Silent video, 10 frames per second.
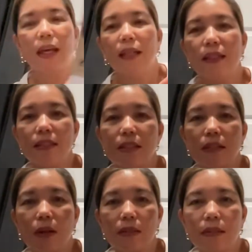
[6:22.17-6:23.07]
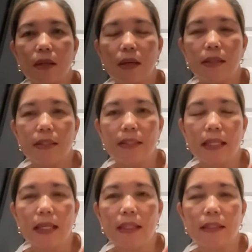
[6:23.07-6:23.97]
this is also on
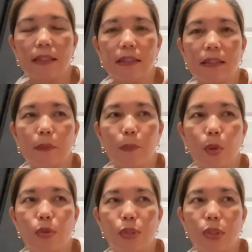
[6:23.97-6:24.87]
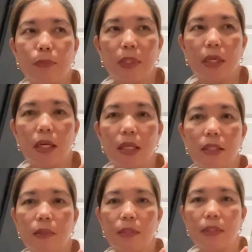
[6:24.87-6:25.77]
sale this is supposed to be a
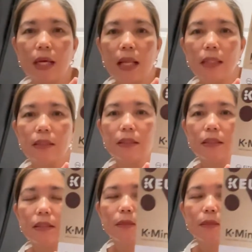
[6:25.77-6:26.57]
hundred dollars